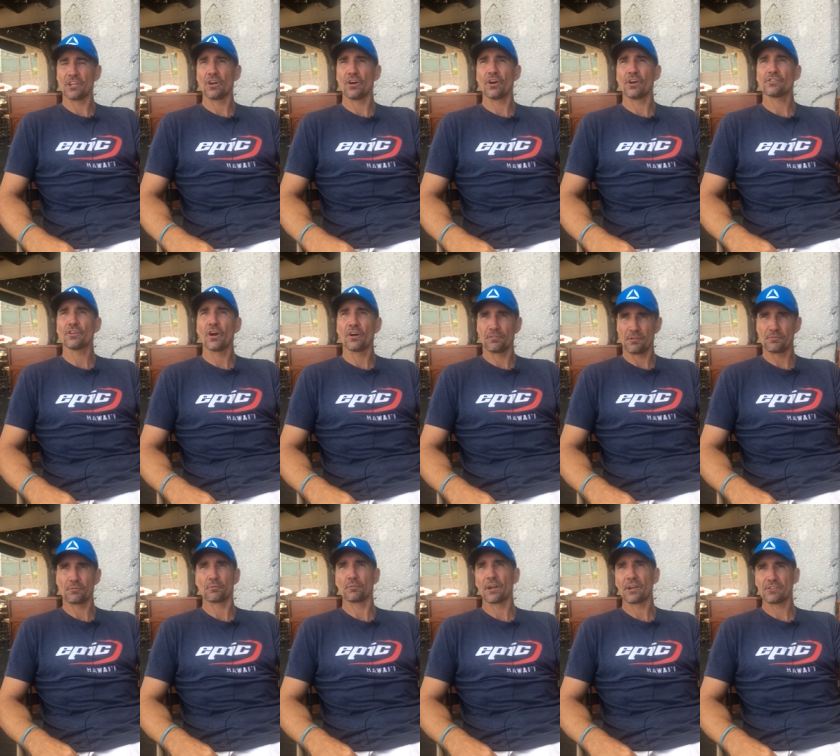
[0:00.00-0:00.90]
guys I've
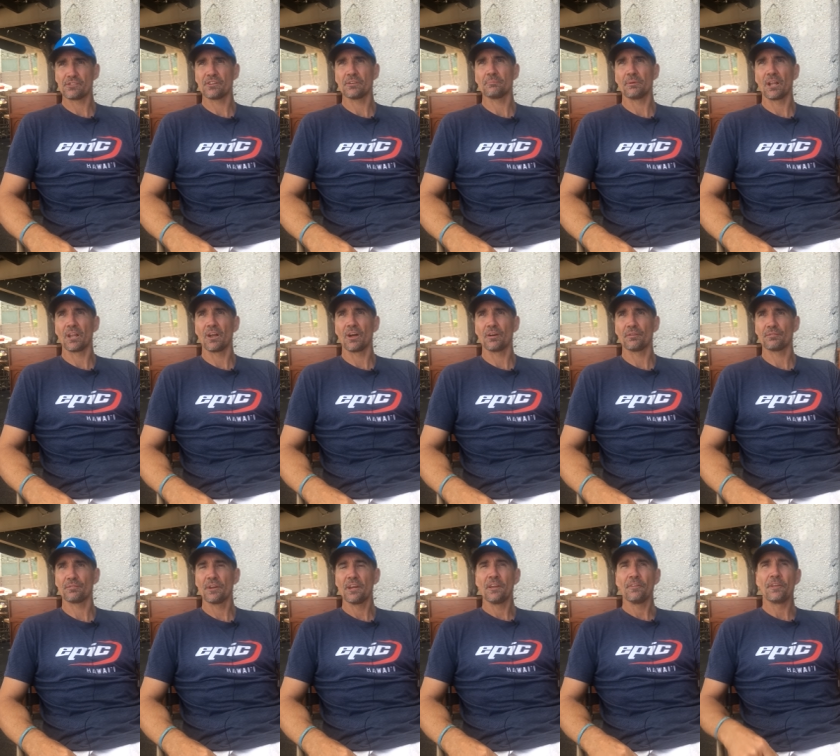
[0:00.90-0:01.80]
ever raced in my
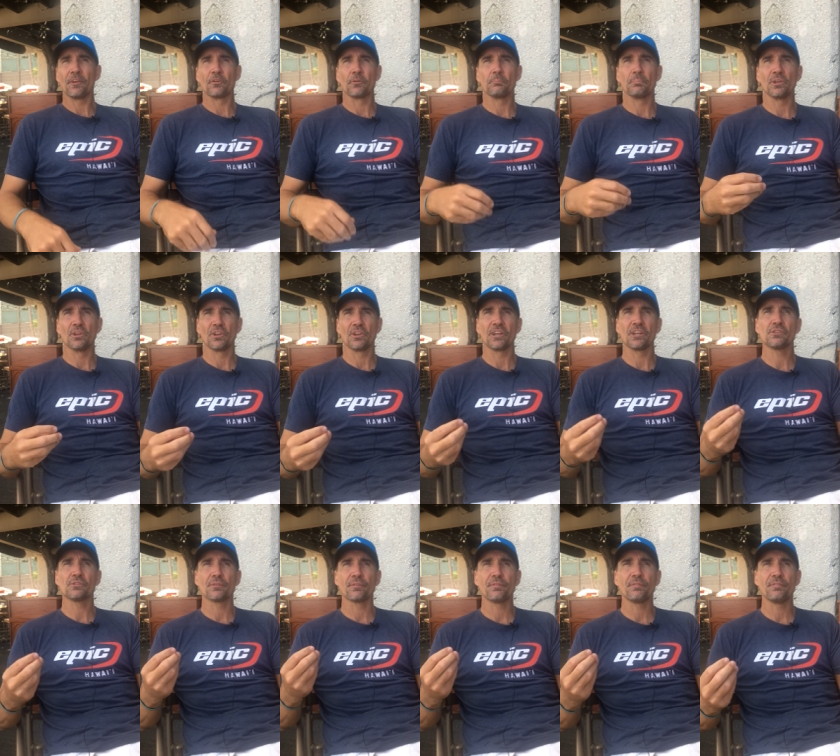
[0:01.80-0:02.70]
life. Their
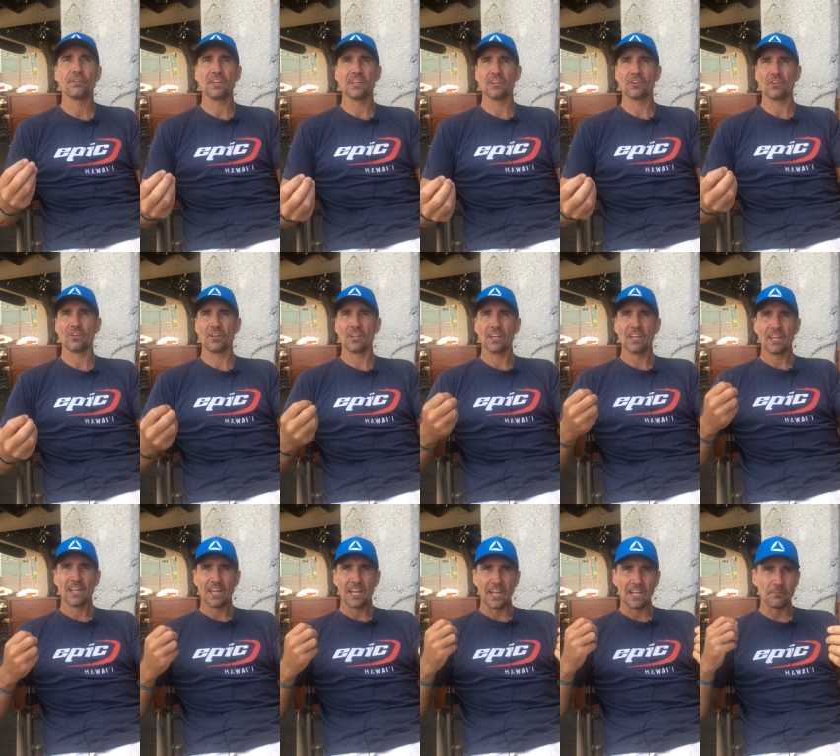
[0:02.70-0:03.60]
ability to feel
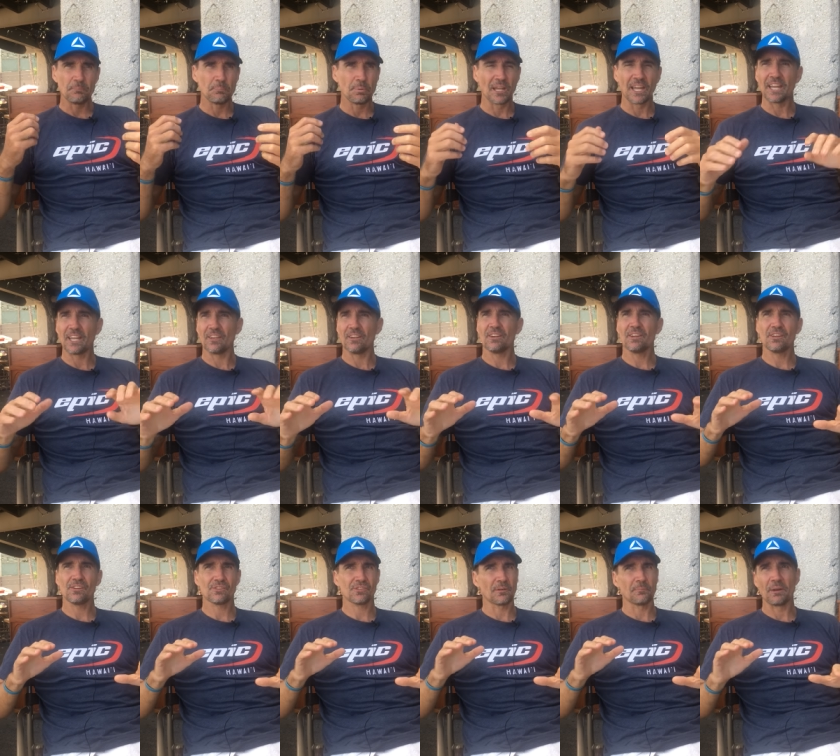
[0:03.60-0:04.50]
and blend
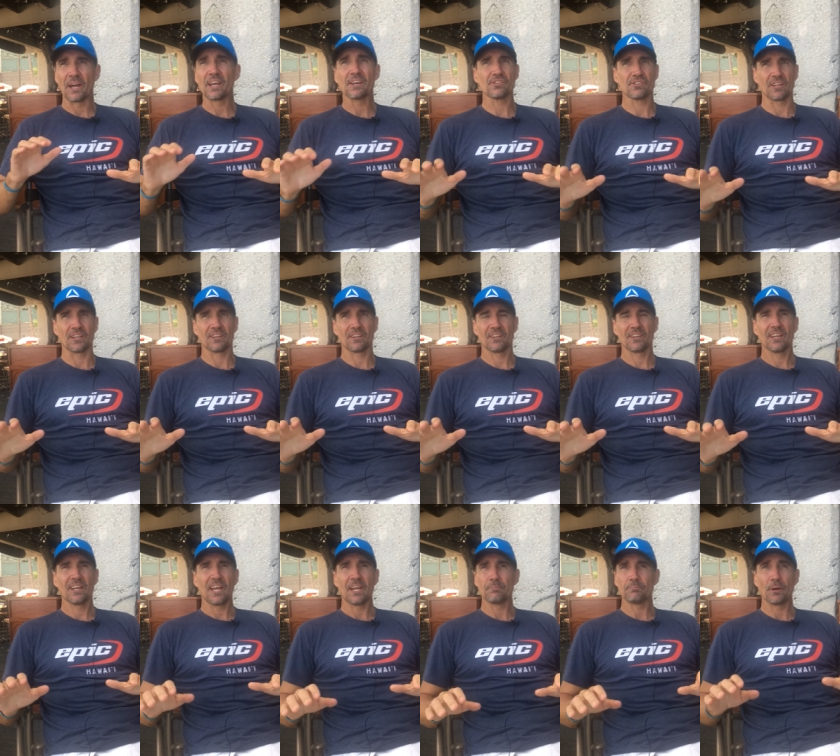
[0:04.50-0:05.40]
is amazing.
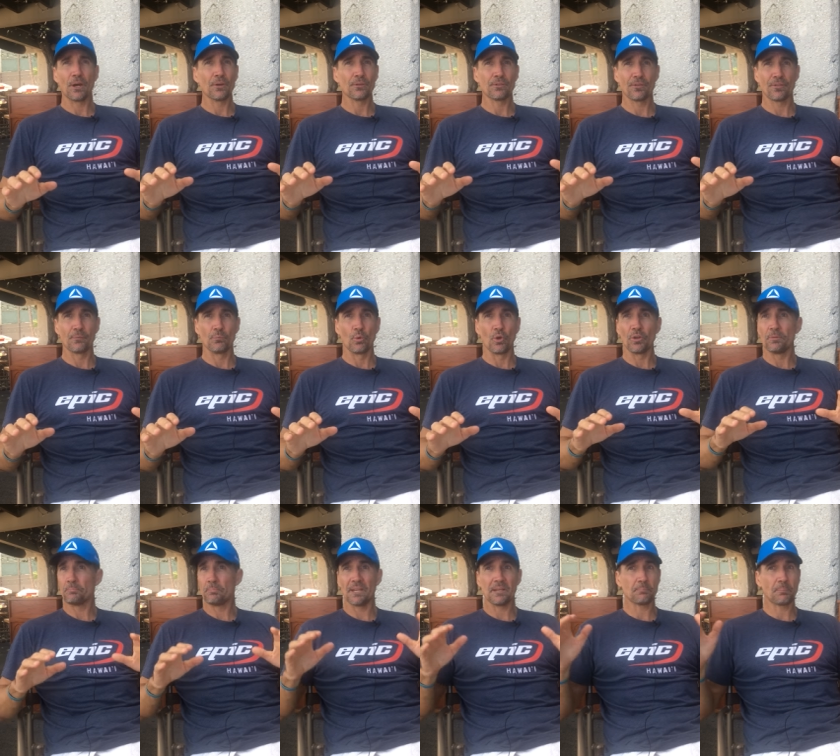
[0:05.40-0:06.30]
And both of them
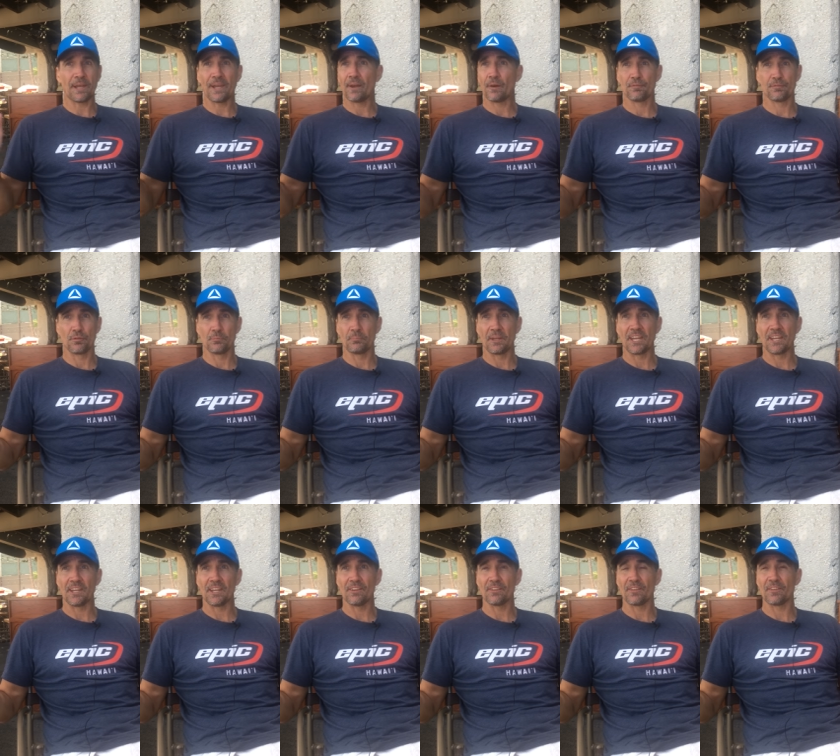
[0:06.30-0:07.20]
weren't big, powerful
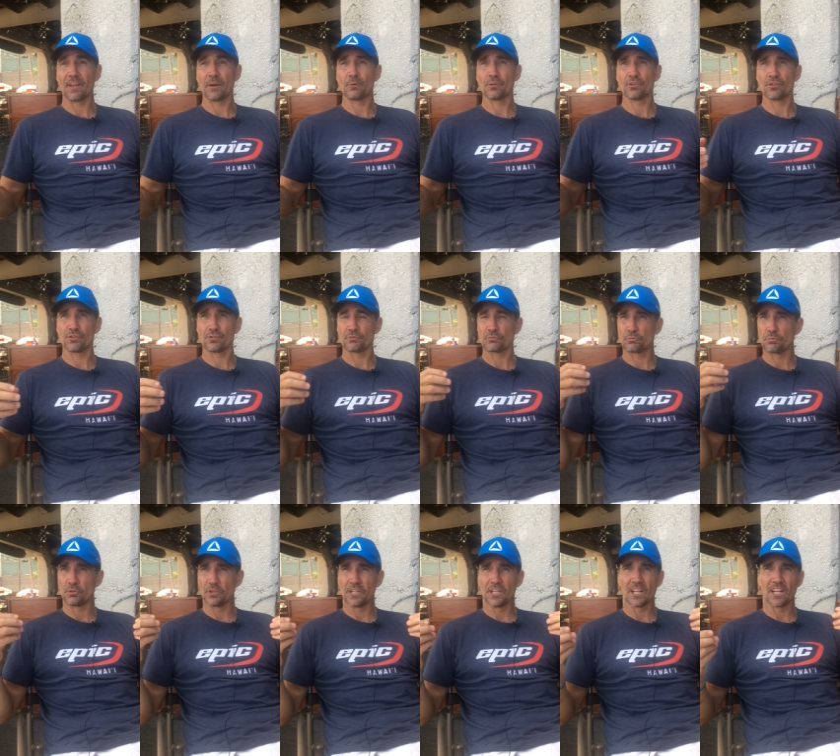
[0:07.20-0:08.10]
men either. They were just
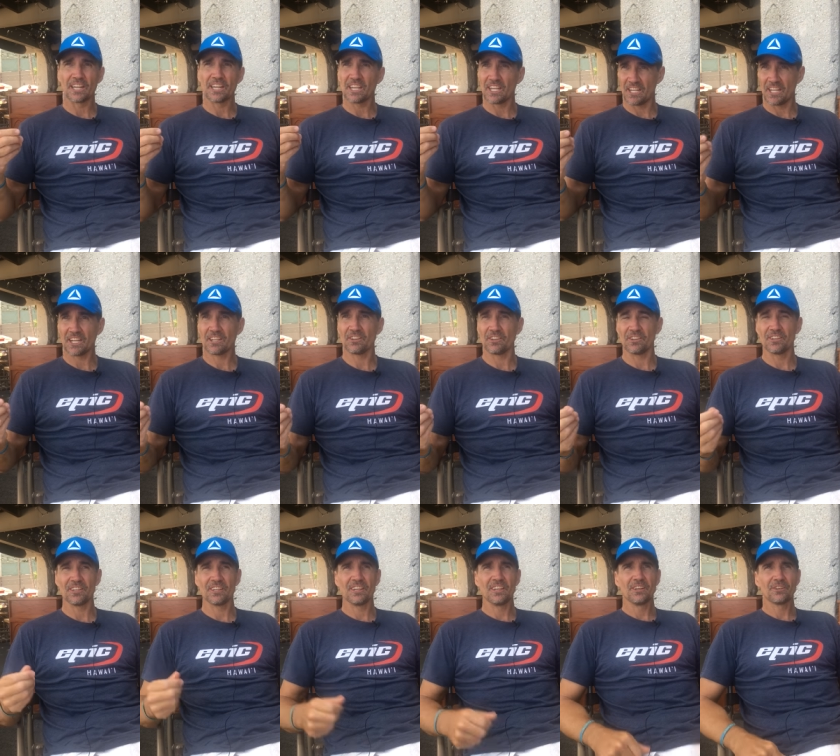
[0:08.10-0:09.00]
really connected
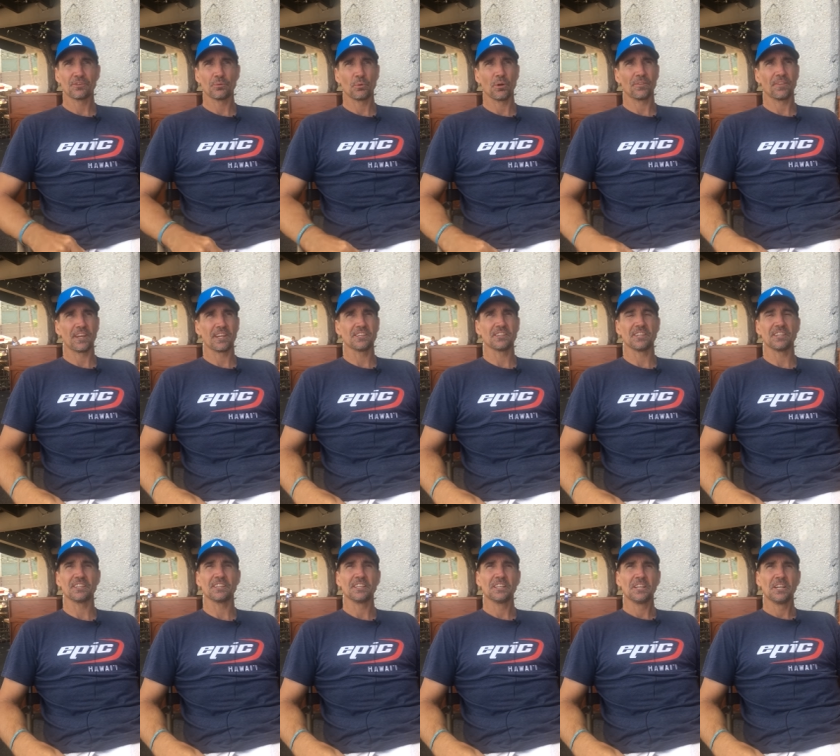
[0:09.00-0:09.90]
to what they
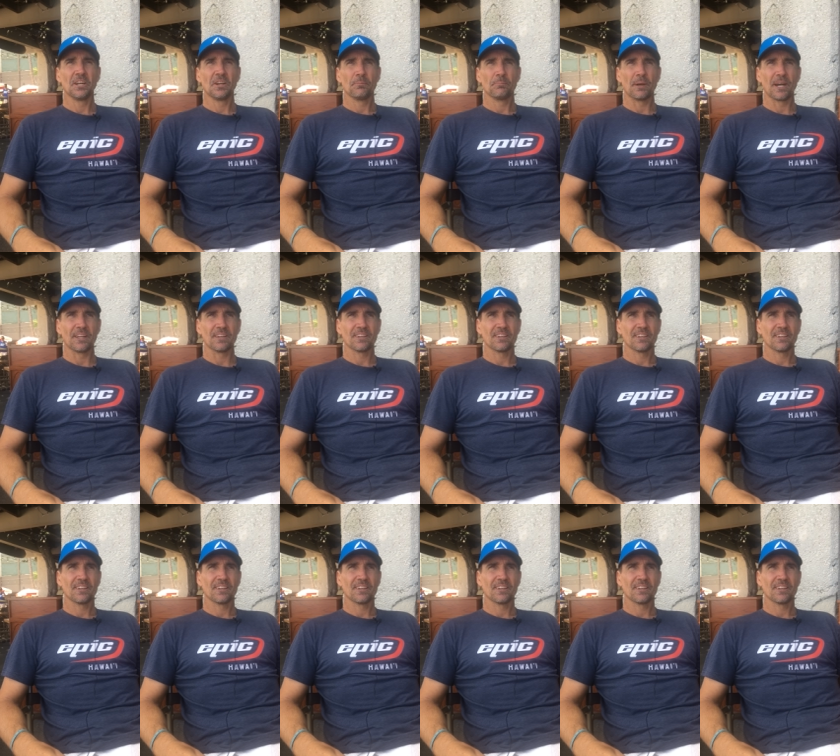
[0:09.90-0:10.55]
did. But